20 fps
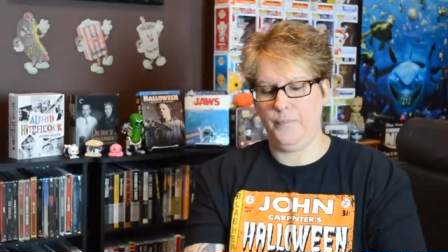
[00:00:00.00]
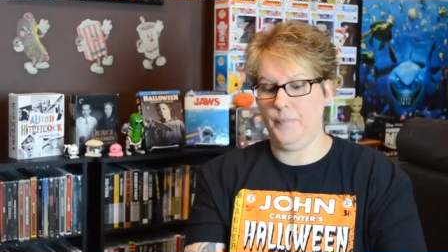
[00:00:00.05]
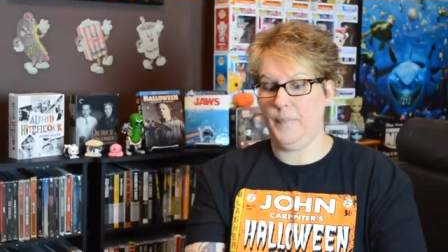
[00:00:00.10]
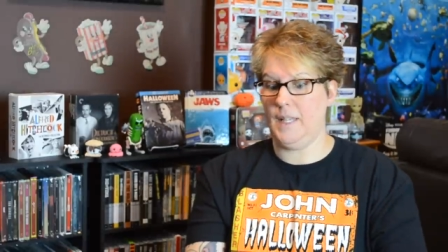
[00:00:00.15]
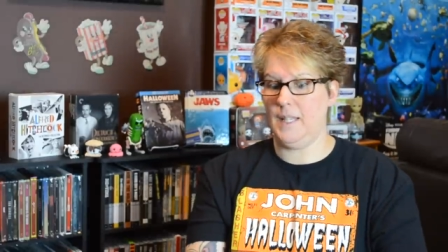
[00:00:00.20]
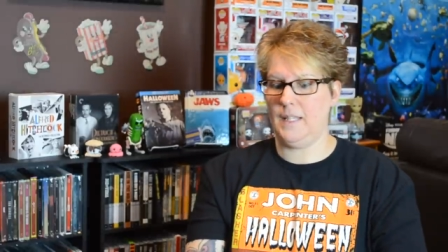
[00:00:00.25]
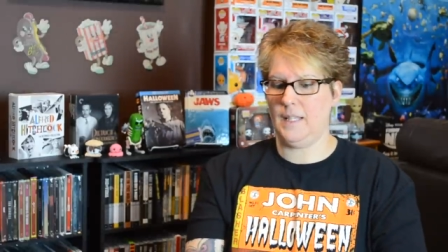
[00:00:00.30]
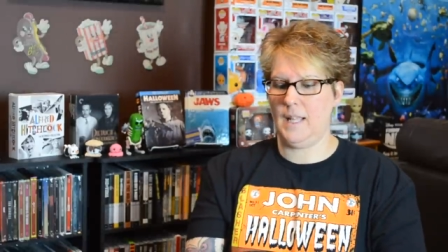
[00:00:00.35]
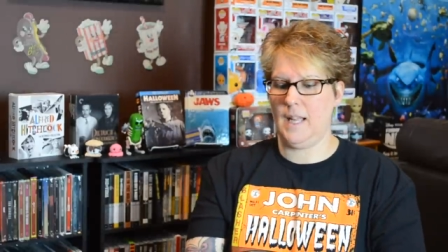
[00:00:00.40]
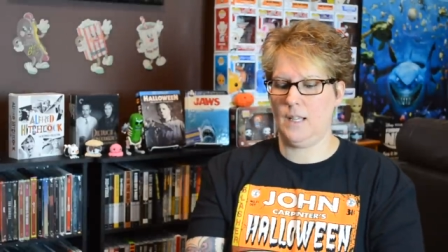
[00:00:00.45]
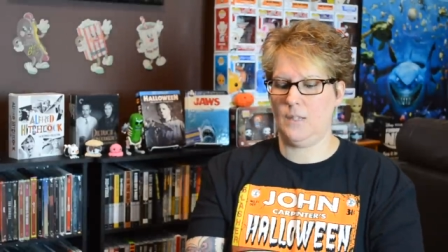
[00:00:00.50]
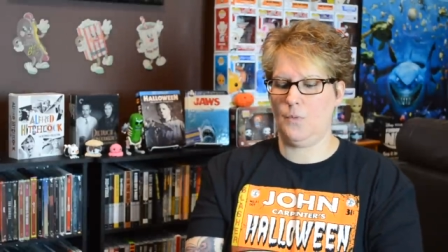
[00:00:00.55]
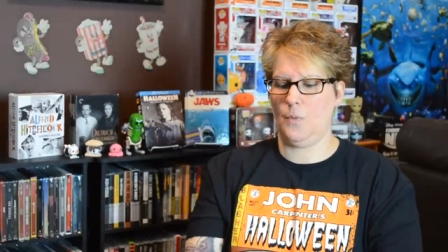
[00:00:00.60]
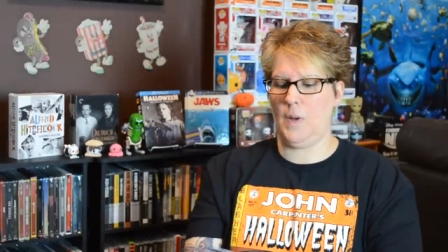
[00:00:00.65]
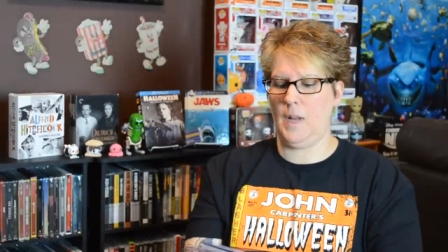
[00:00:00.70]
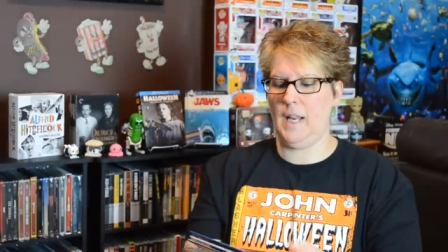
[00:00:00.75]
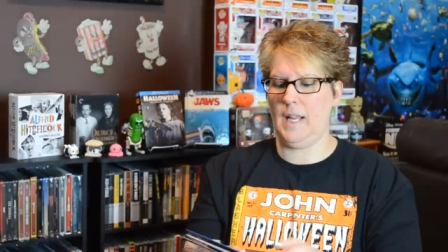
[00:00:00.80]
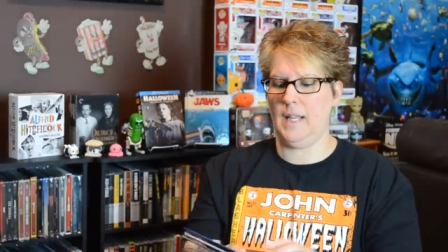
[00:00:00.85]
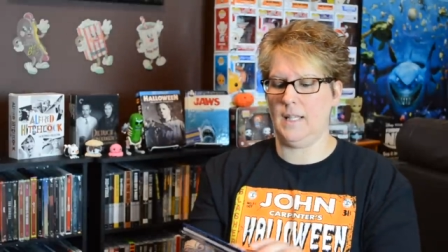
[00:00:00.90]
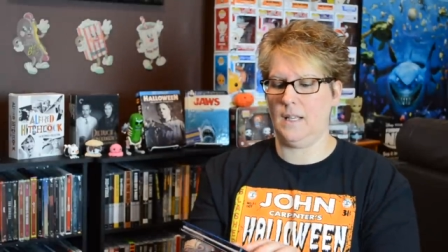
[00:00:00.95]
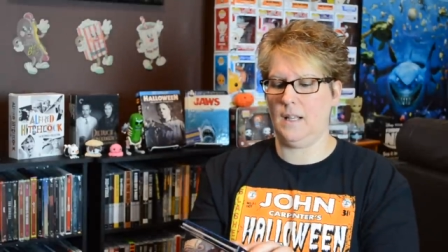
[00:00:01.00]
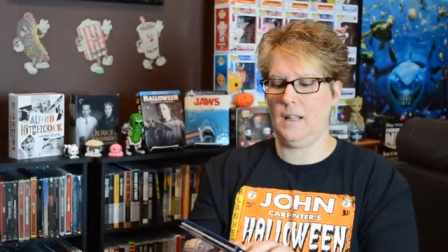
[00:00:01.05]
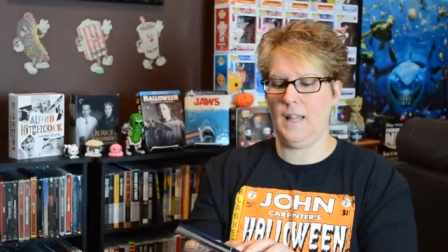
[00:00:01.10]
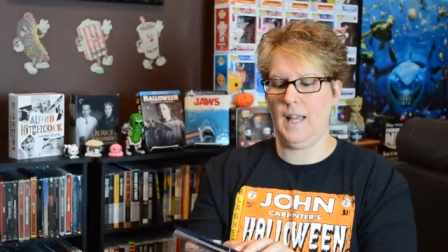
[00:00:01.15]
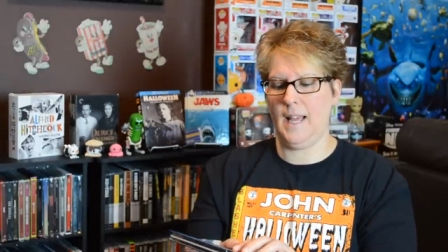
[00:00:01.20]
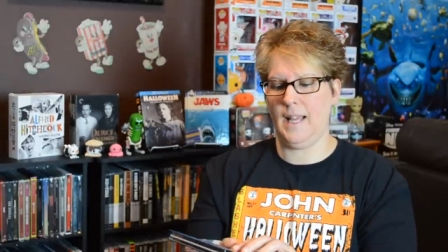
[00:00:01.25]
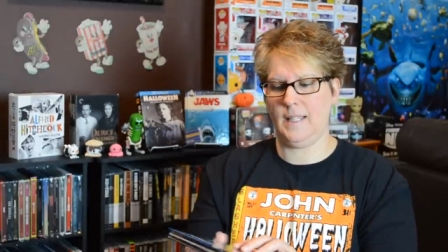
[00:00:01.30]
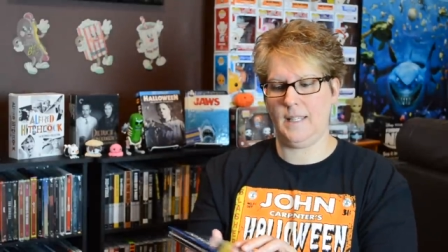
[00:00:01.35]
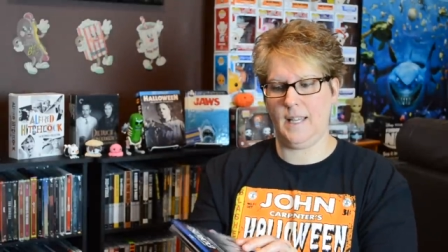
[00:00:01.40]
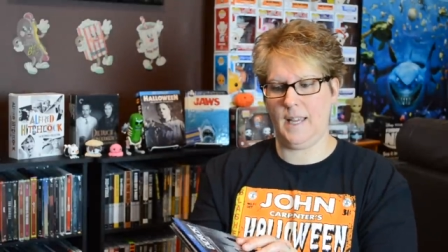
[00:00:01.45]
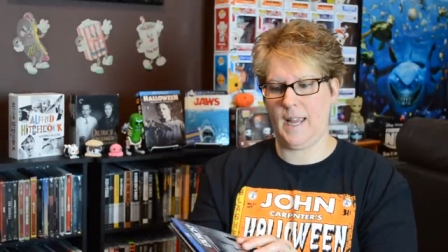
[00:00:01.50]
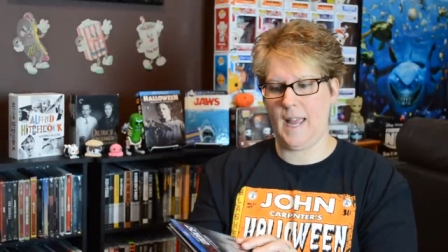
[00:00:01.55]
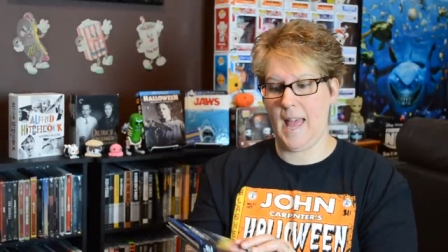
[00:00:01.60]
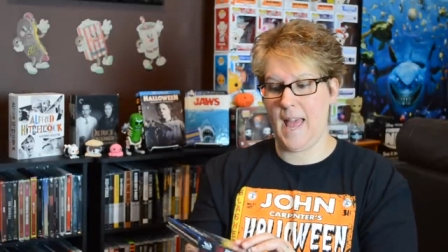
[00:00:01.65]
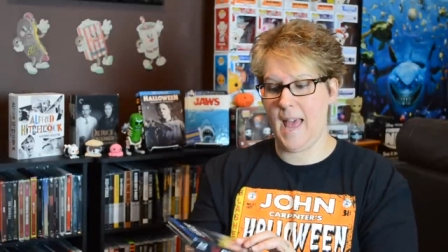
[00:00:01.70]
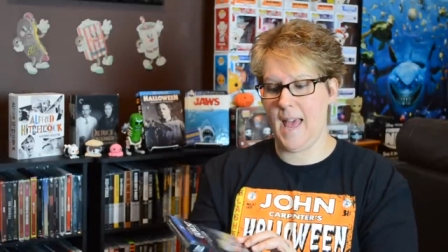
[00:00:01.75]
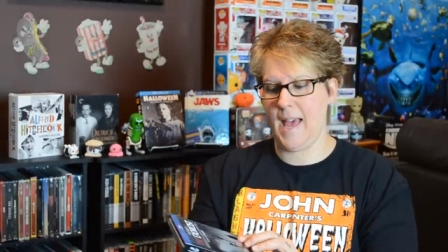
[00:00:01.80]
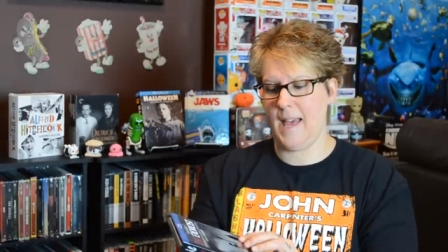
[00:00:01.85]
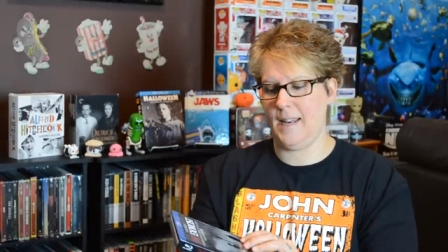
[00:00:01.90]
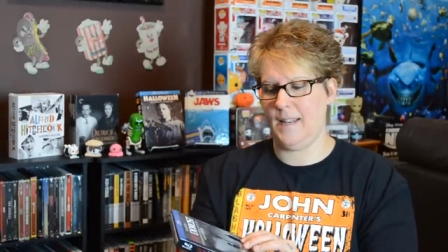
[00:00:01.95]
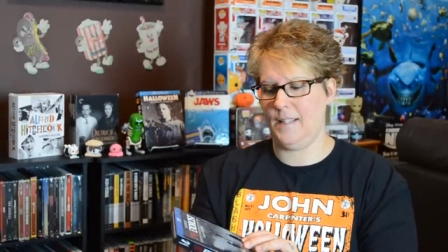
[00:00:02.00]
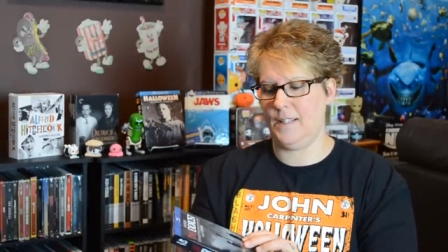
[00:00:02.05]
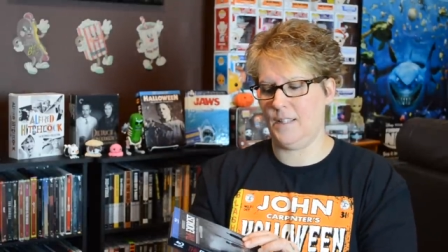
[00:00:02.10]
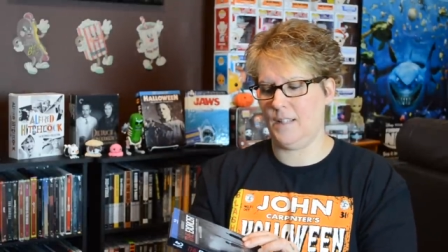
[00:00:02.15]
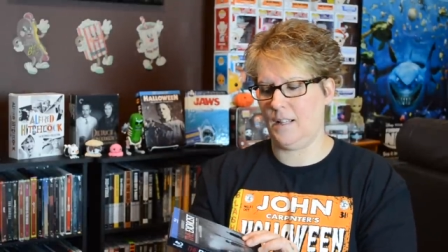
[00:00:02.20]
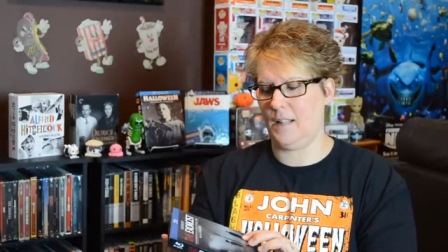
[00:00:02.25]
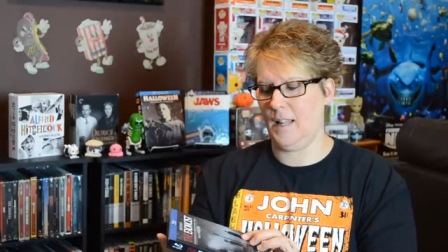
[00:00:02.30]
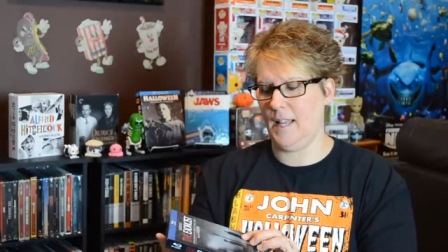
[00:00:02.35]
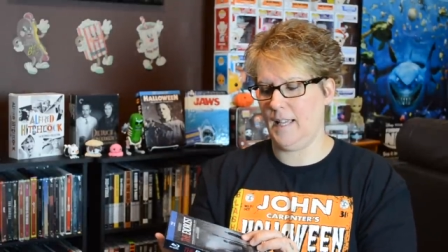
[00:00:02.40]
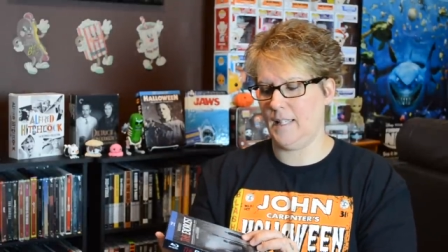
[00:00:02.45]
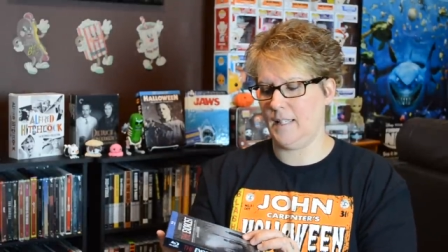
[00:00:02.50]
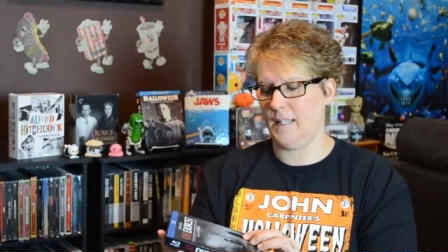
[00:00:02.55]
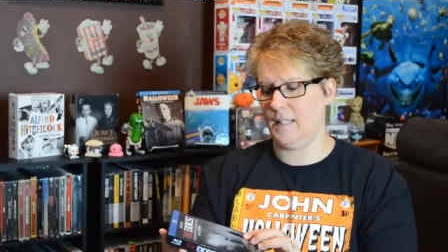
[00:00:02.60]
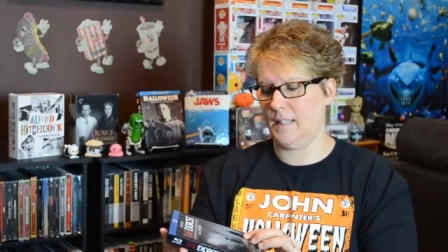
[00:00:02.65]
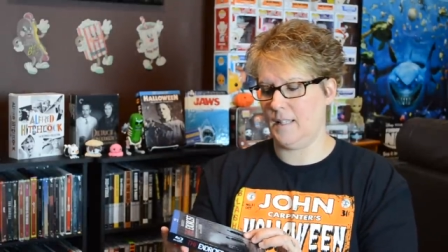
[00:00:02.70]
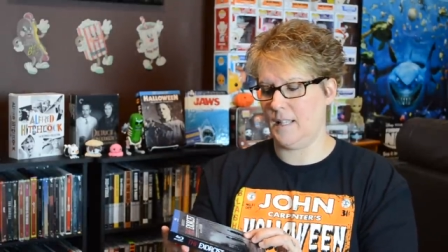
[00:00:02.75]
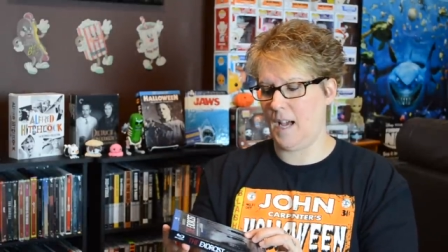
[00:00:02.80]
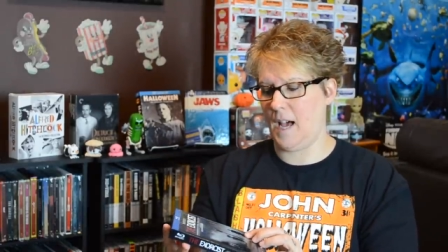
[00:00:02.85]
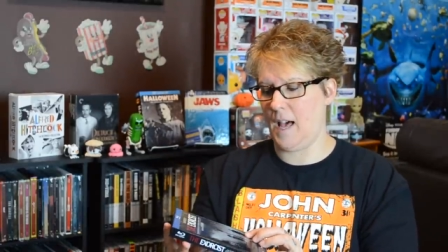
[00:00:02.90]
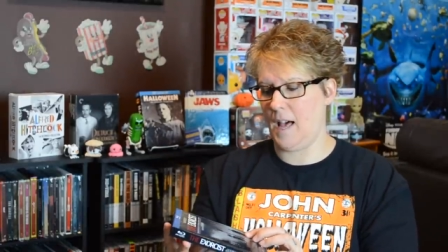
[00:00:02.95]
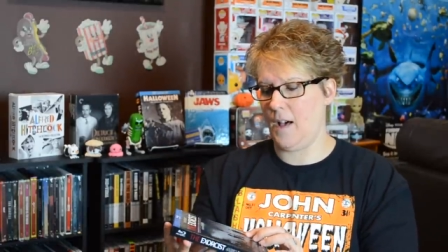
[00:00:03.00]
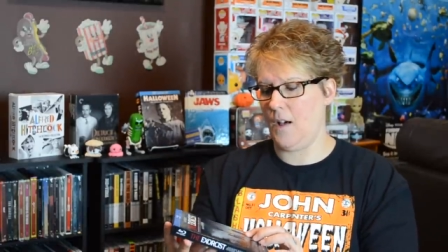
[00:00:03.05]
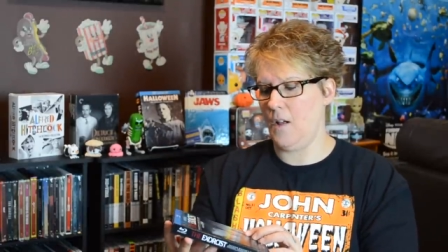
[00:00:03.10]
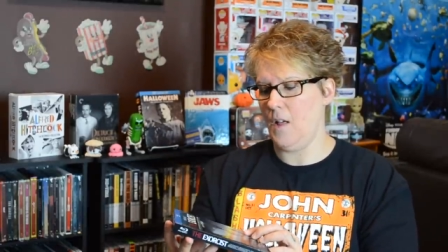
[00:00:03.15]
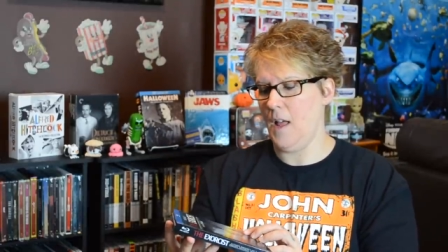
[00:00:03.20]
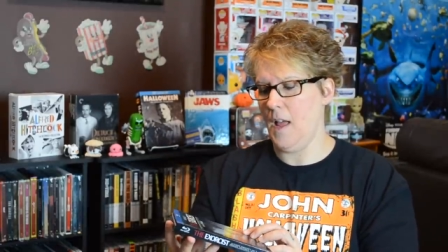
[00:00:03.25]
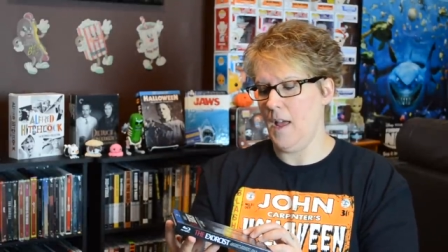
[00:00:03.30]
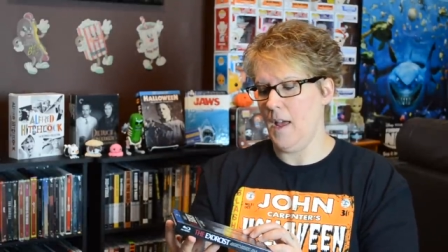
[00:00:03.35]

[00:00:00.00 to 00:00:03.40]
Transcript: This next one is a classic, and it's the classic style.